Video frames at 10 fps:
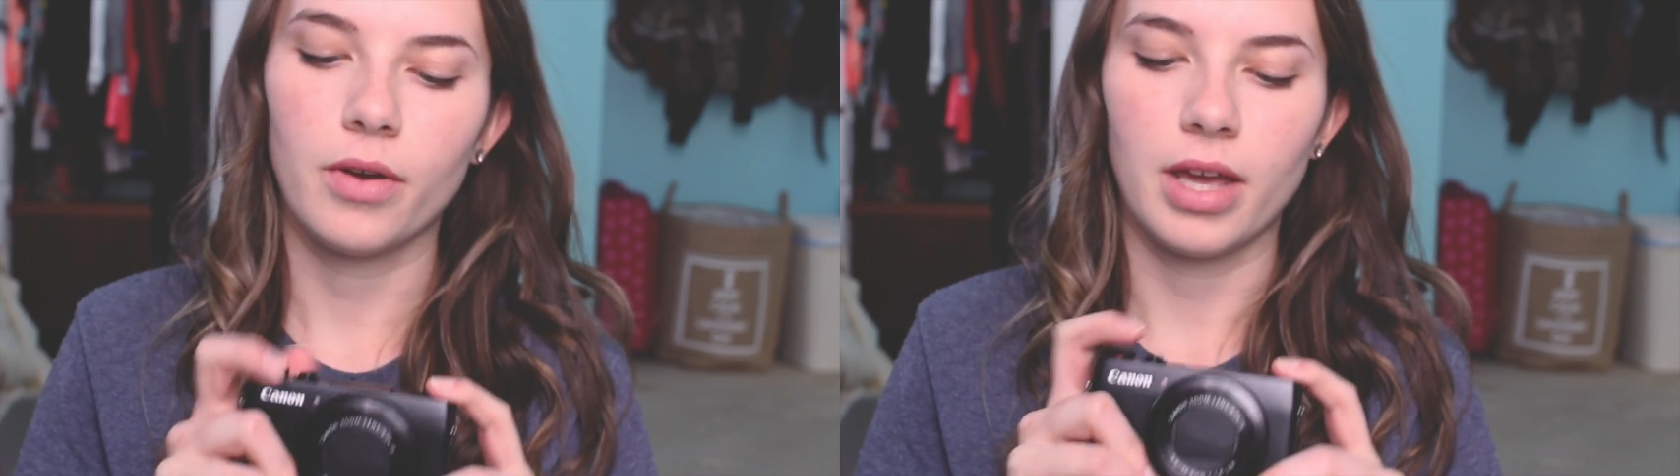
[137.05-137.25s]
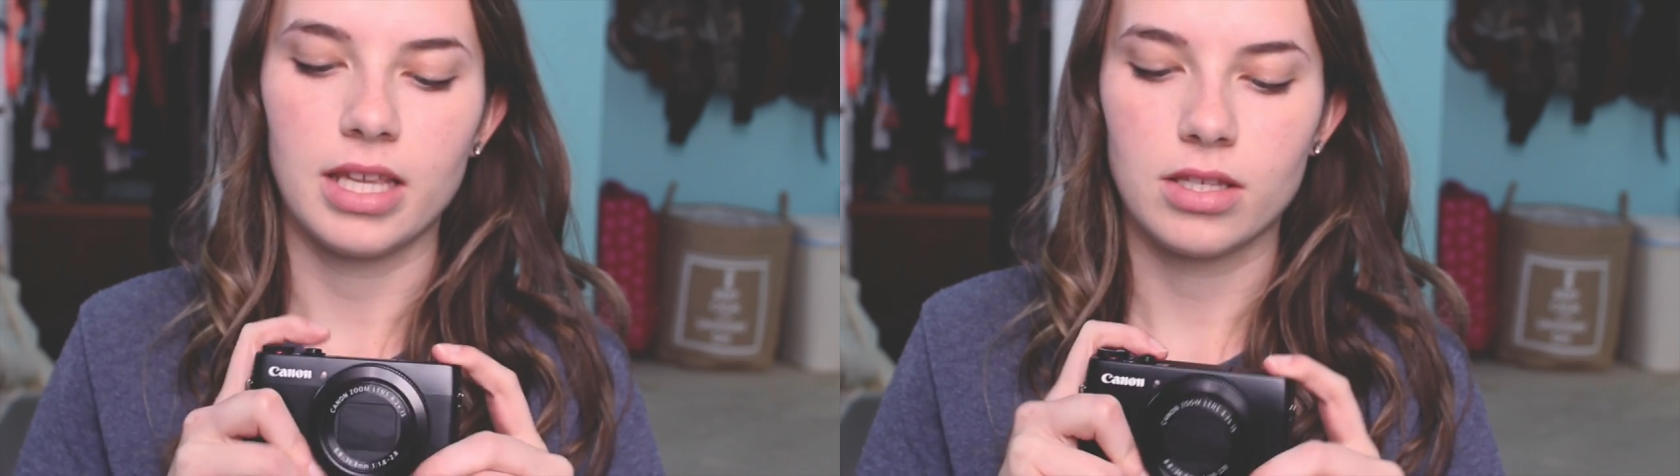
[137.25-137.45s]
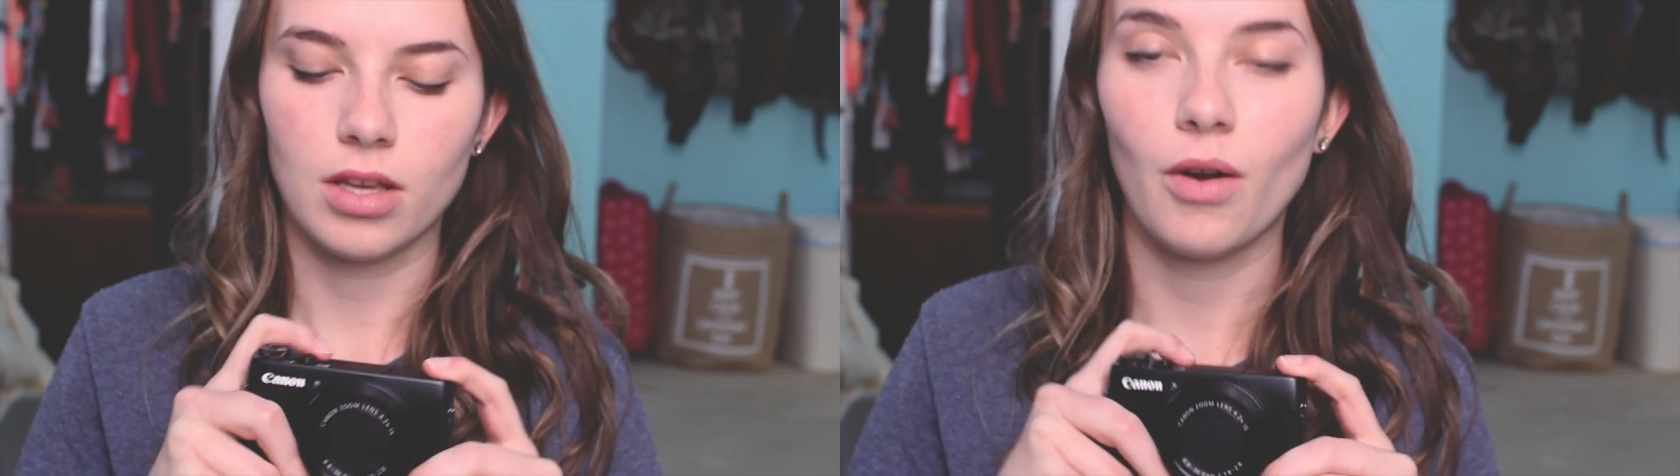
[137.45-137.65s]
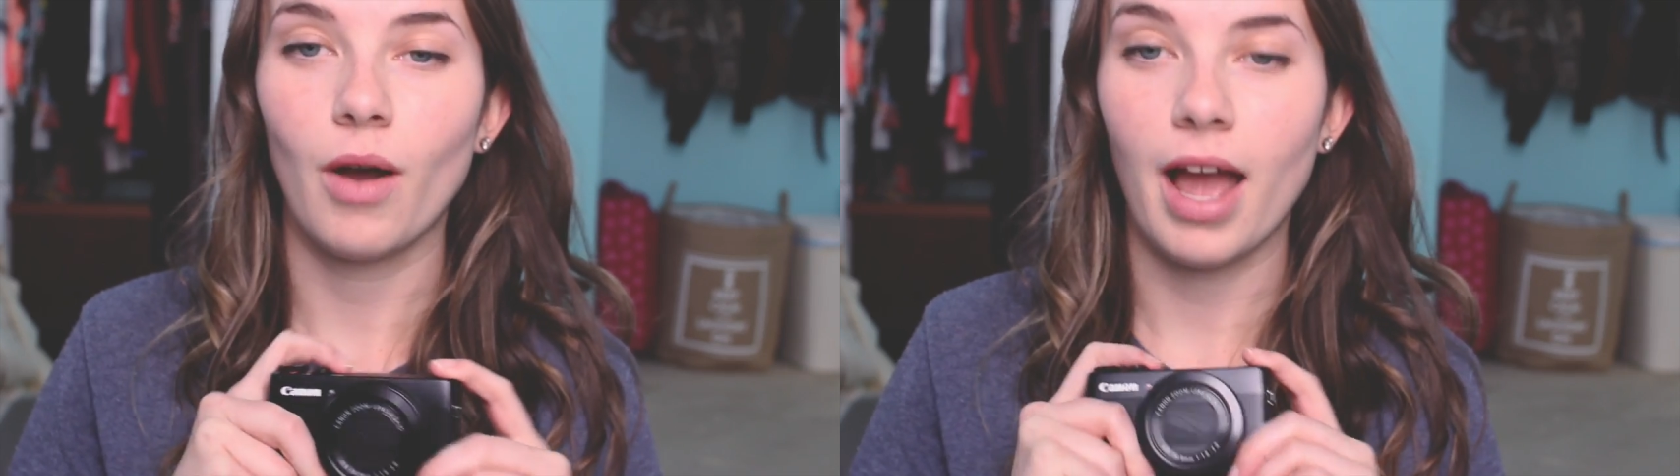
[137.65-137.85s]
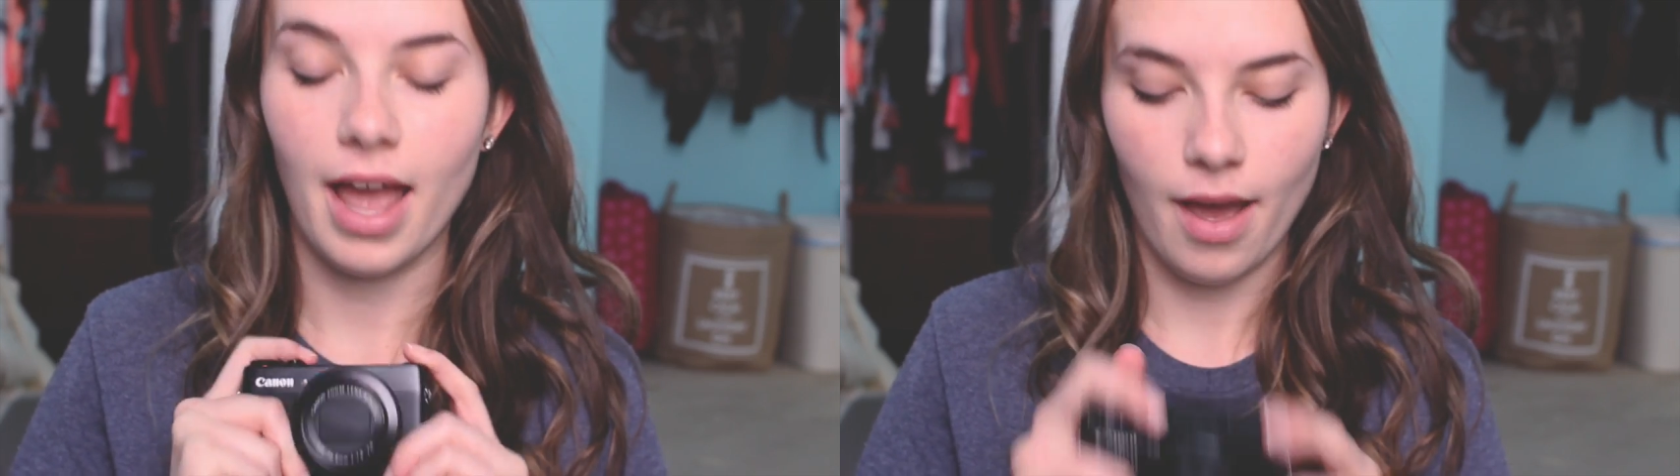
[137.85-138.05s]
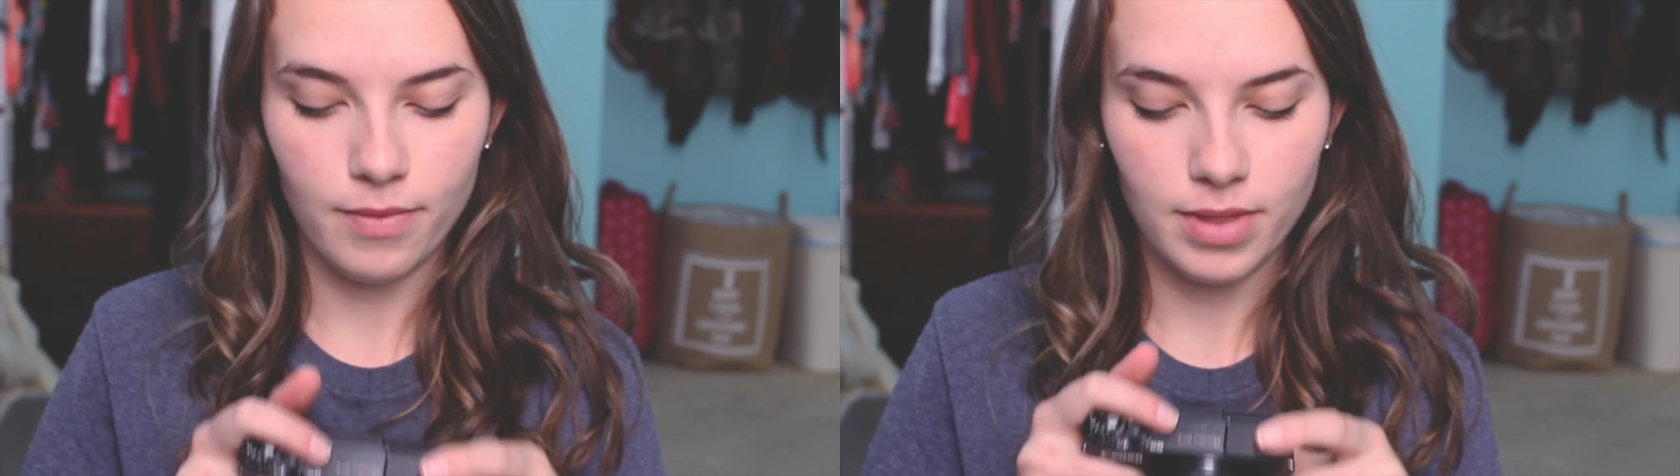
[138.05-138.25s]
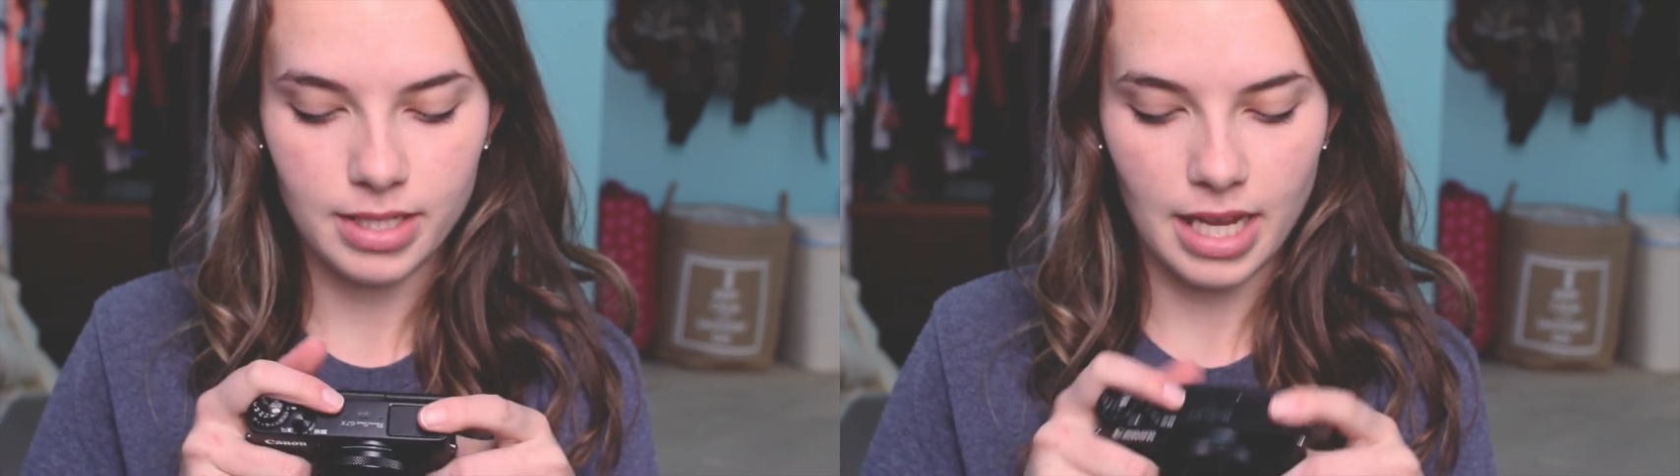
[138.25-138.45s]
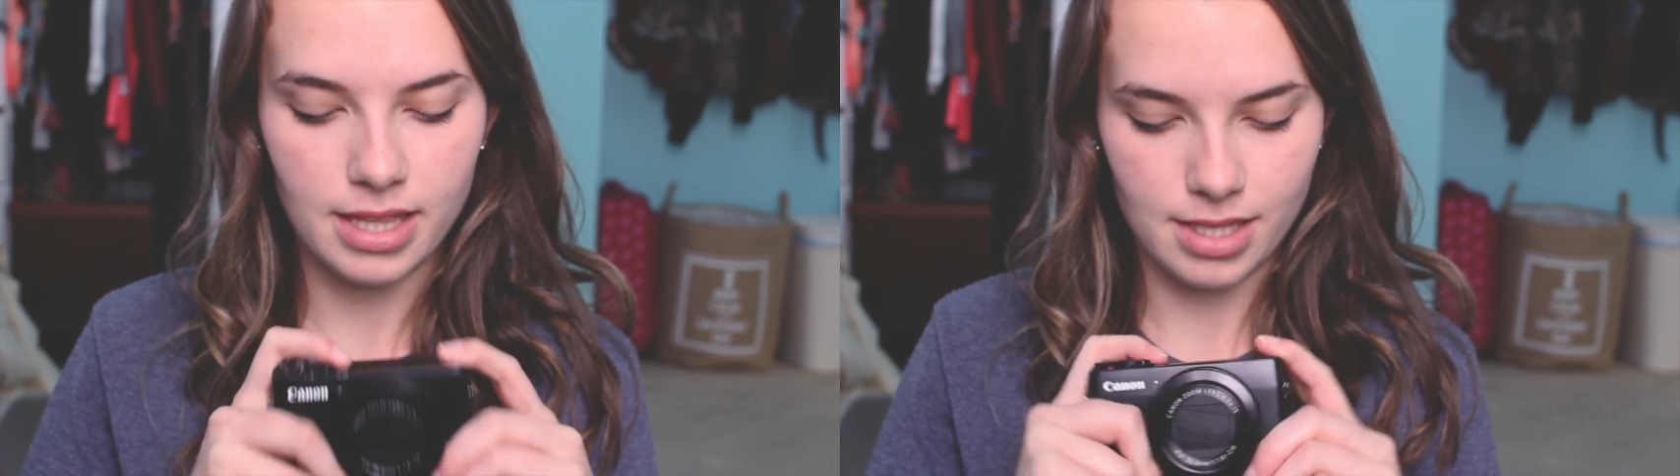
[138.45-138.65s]
Okay, so I have the
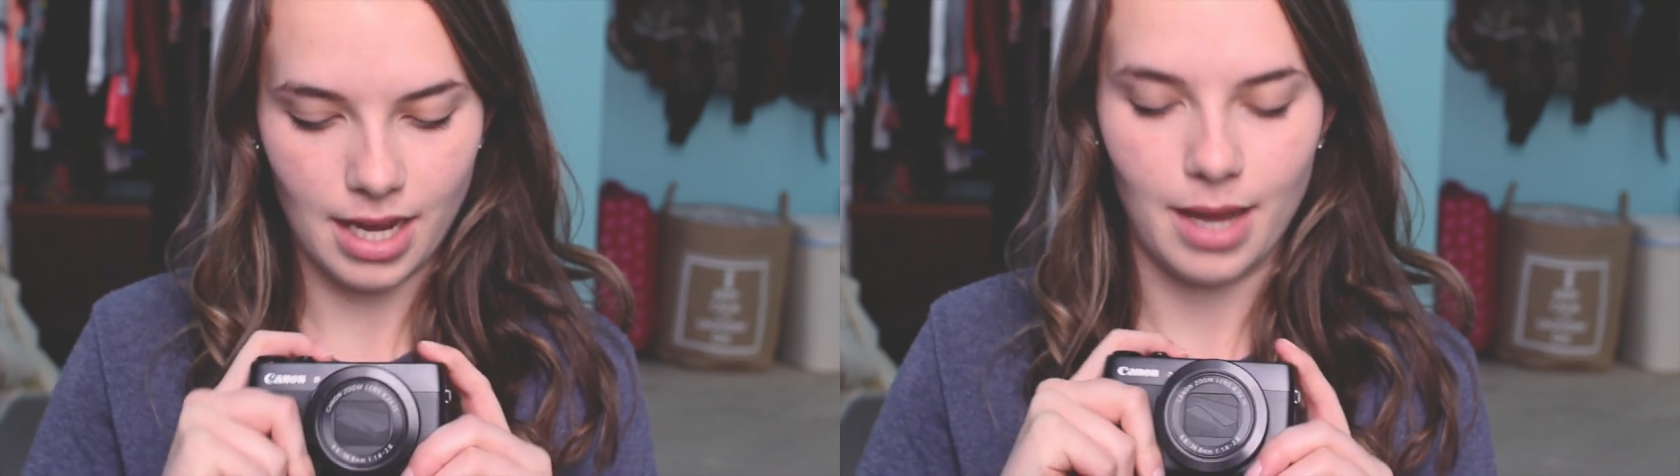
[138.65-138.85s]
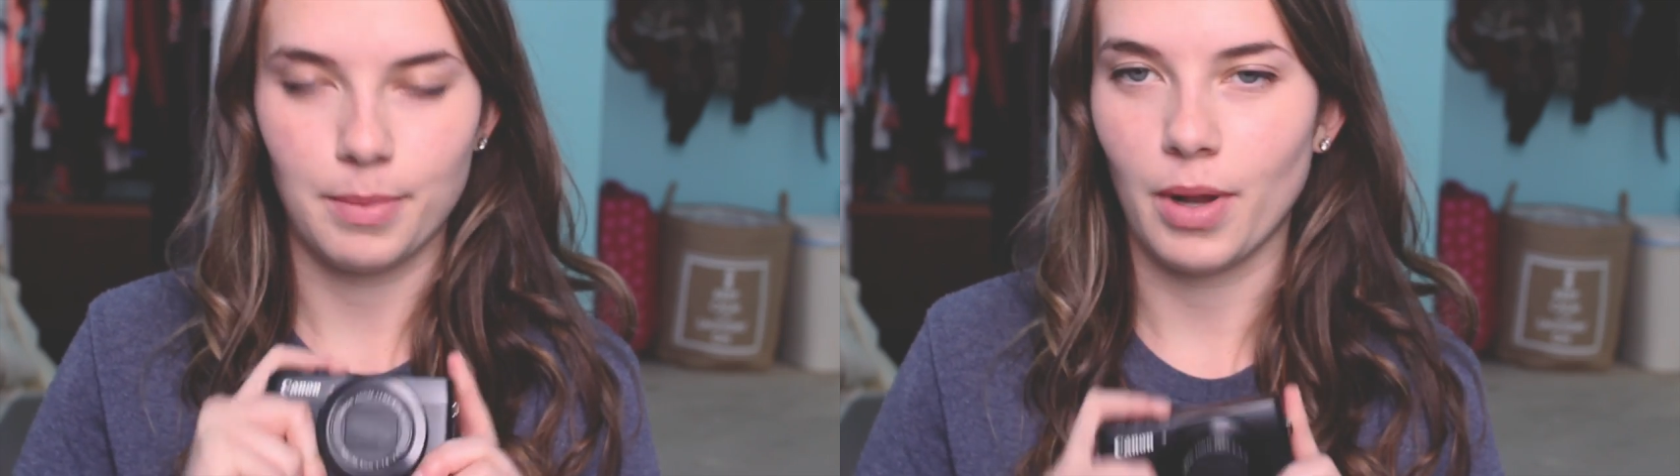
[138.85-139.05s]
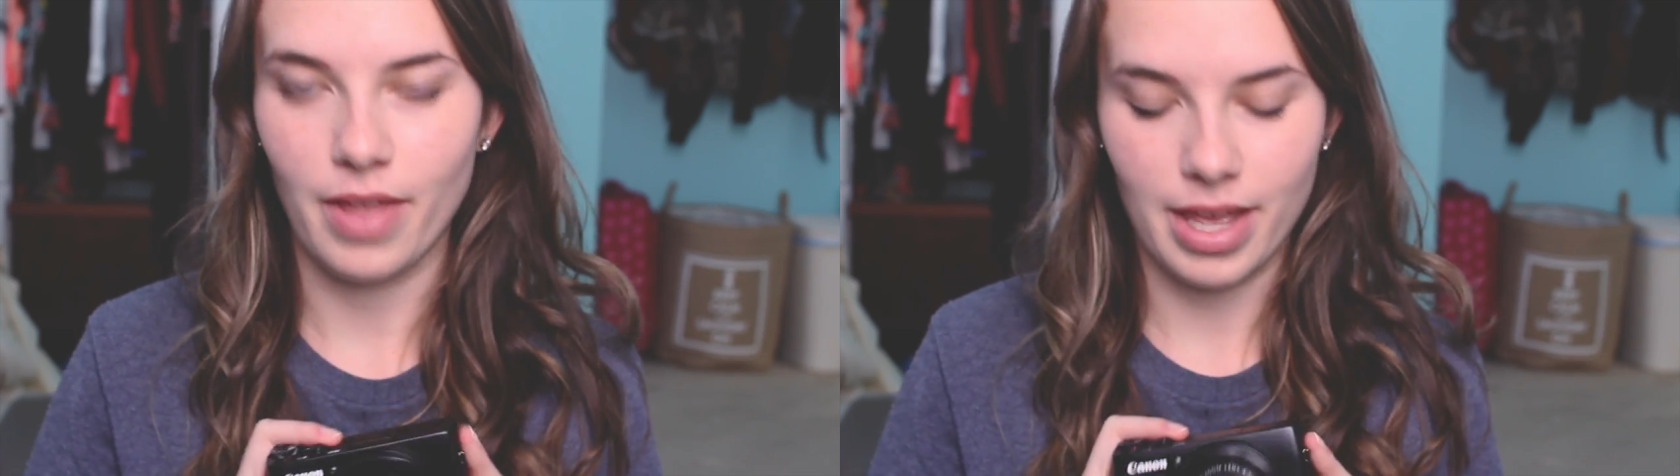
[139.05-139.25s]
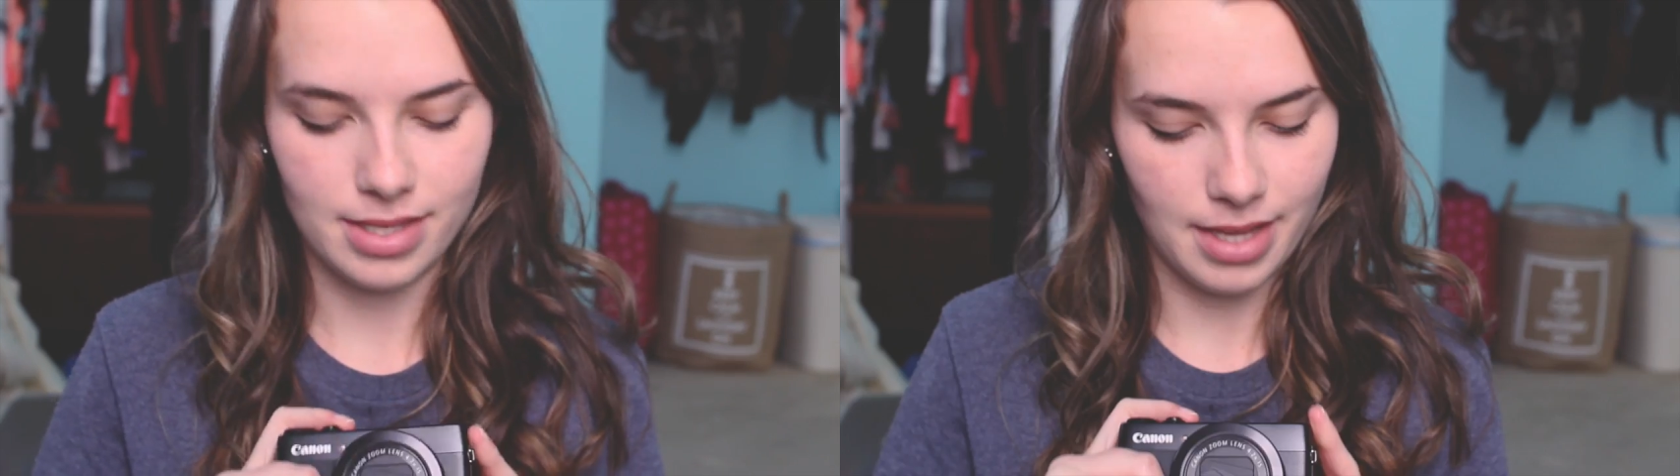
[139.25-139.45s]
date and time and all that